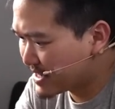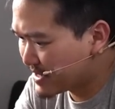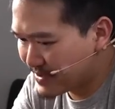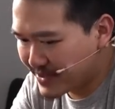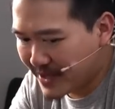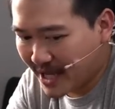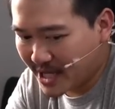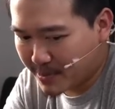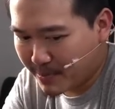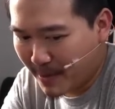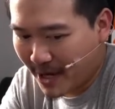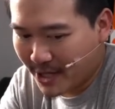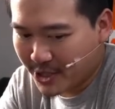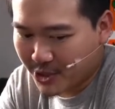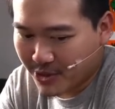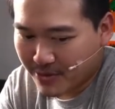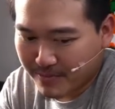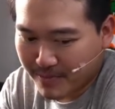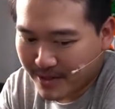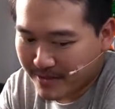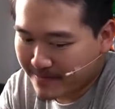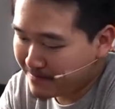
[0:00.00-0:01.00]
Not
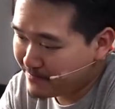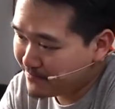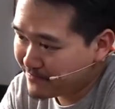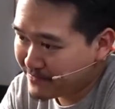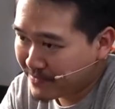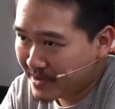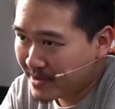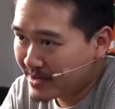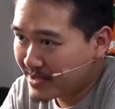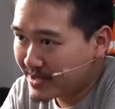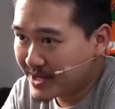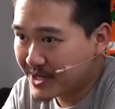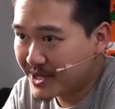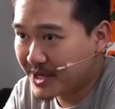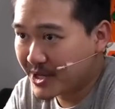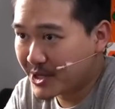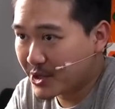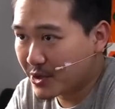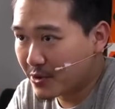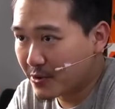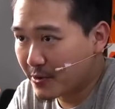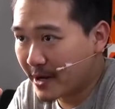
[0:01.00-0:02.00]
sponsored, but these
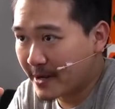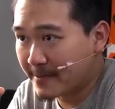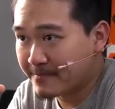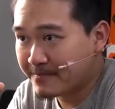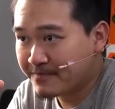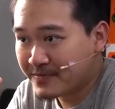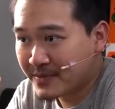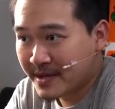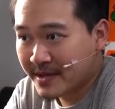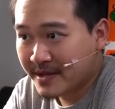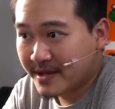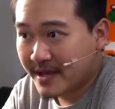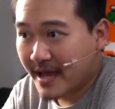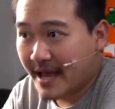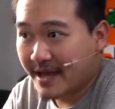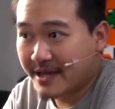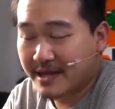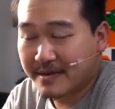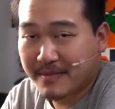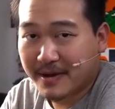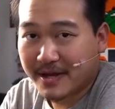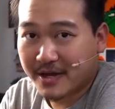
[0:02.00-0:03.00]
things are great. And
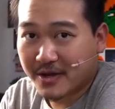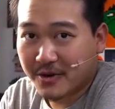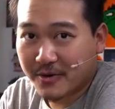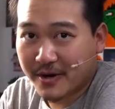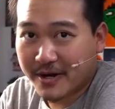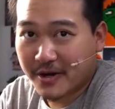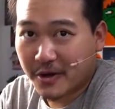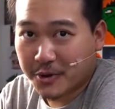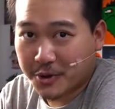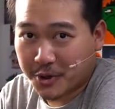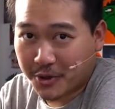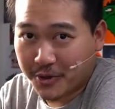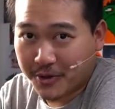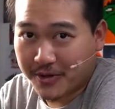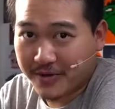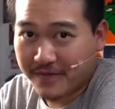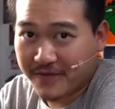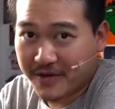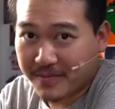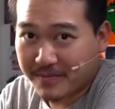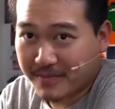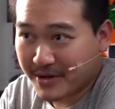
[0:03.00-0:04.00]
they make a great
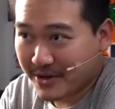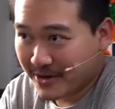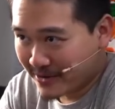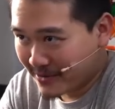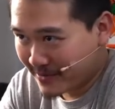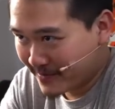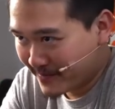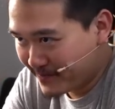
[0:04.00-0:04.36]
alternative to beer.